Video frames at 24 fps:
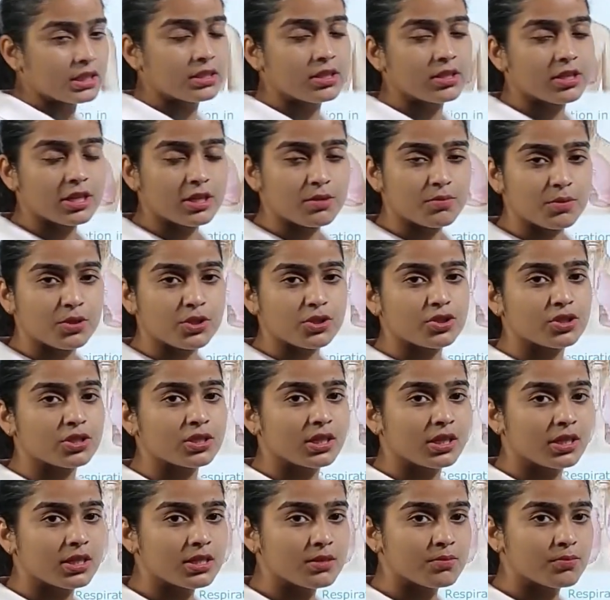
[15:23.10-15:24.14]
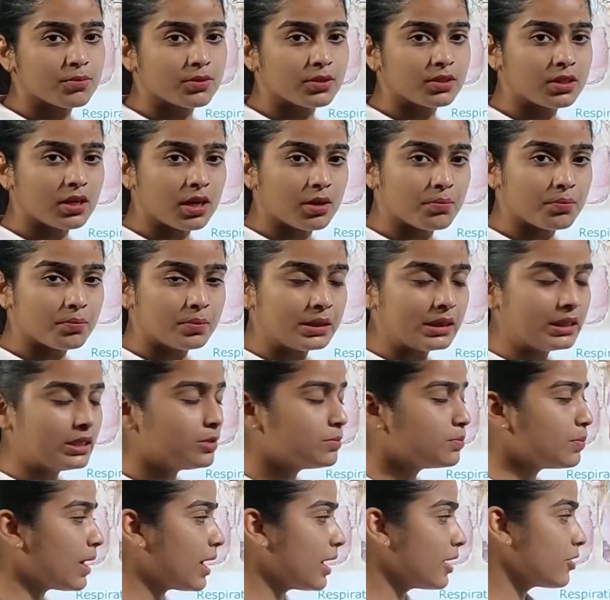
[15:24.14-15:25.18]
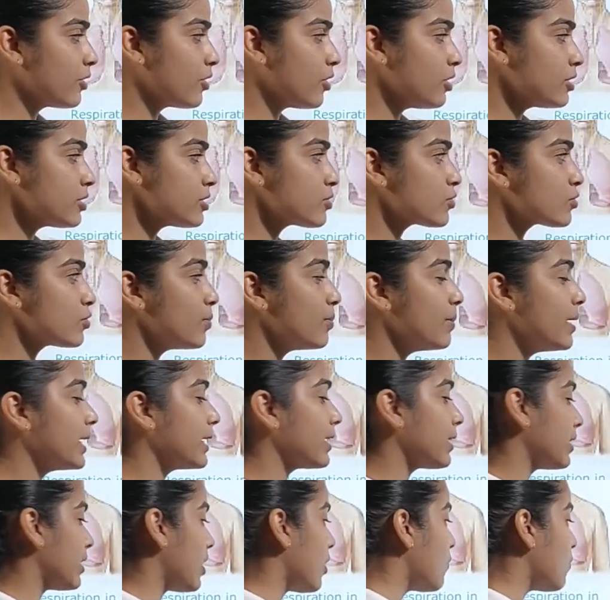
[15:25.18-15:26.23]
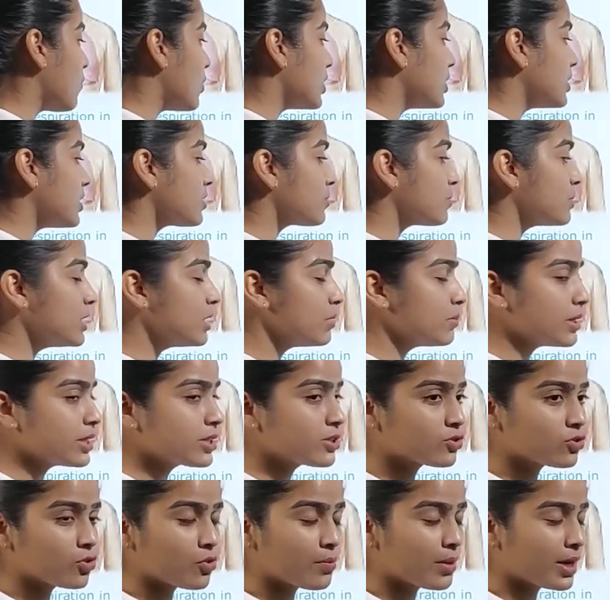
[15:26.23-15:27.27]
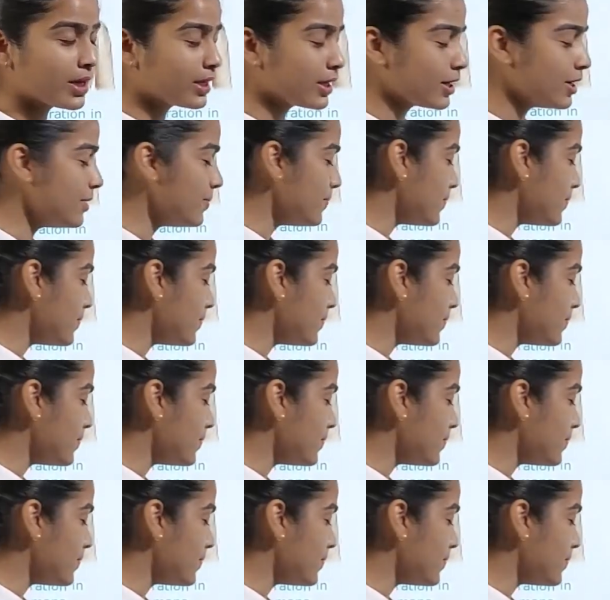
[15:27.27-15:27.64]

respiration is complete by your stomata. Now what does mean by stomata?